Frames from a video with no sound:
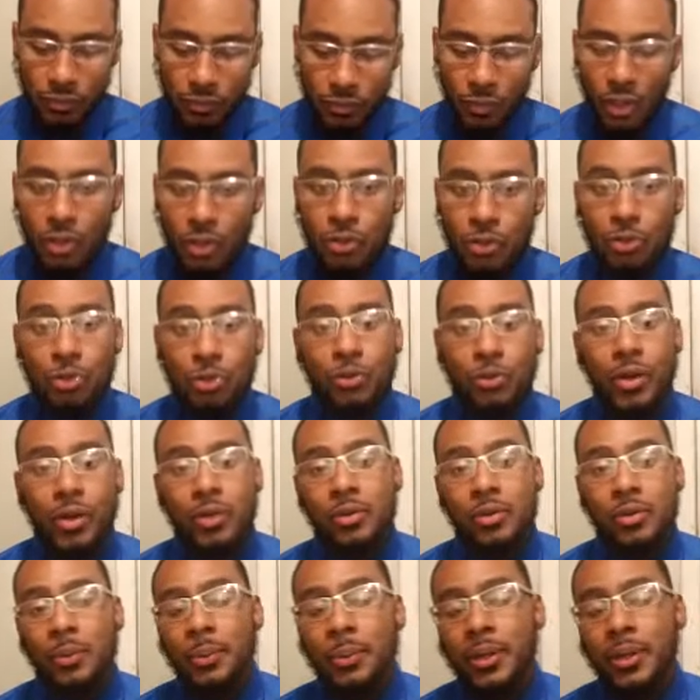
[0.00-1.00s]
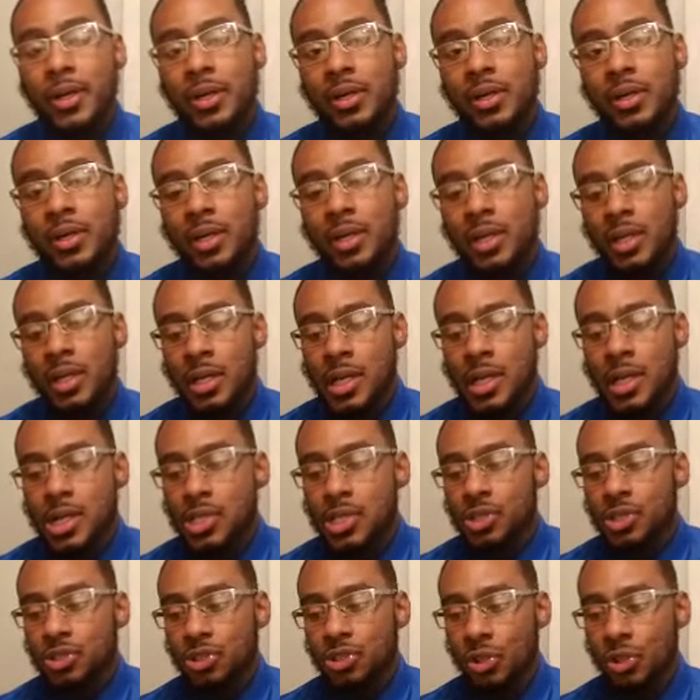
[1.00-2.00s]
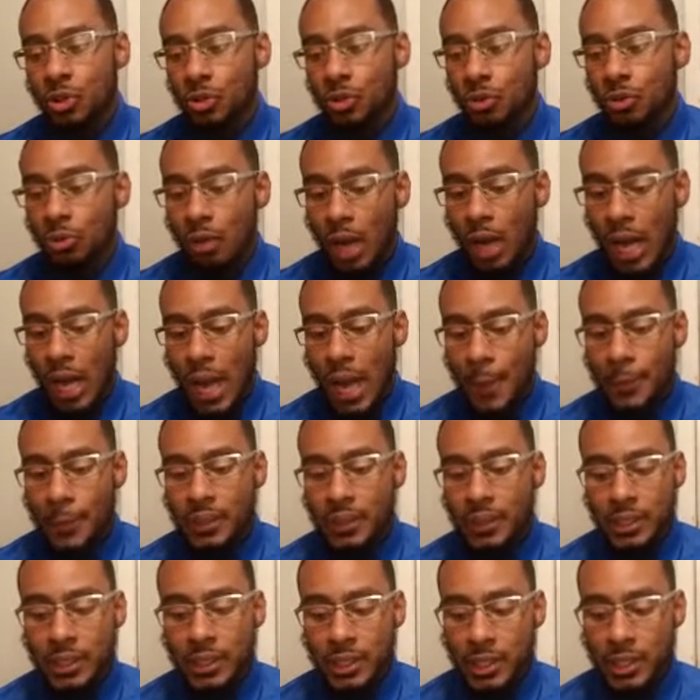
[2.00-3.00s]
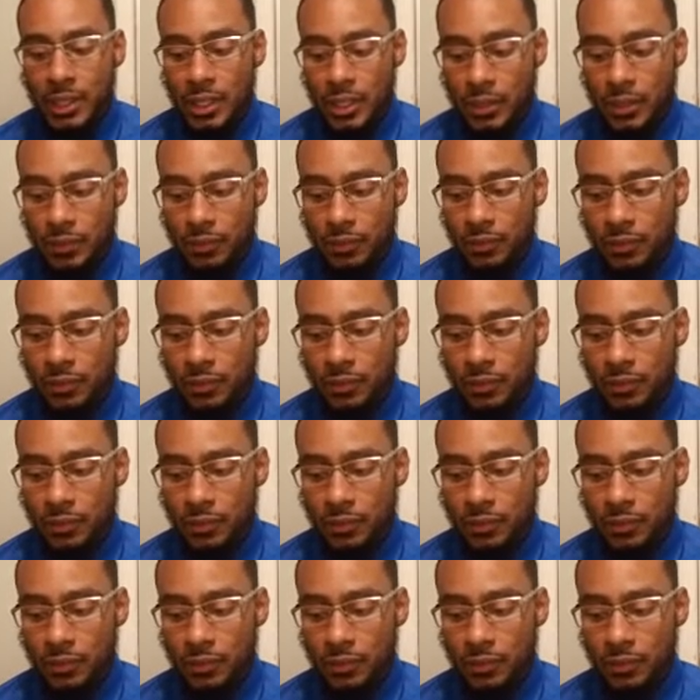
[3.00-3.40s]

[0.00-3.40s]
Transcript: you do credit repair. So I believe